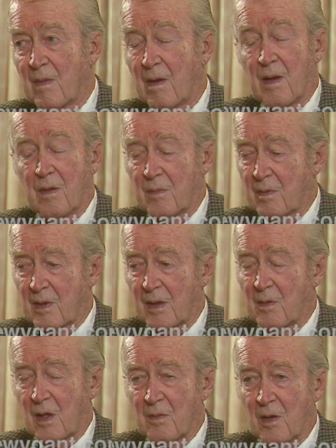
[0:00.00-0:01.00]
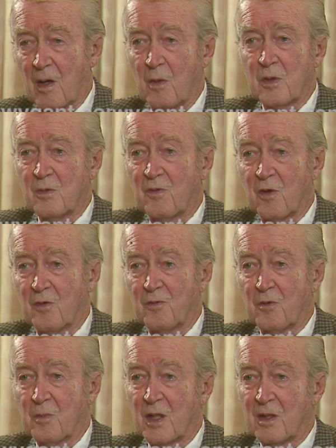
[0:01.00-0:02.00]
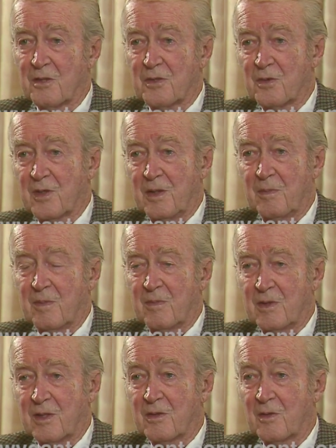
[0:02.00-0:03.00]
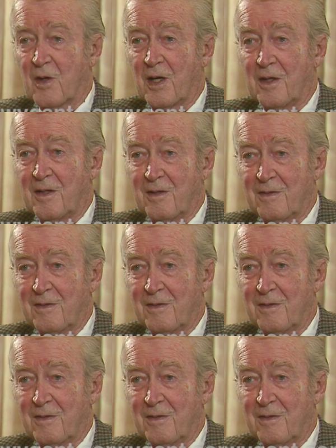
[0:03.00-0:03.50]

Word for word: I always vote for Meryl Streep. She's great.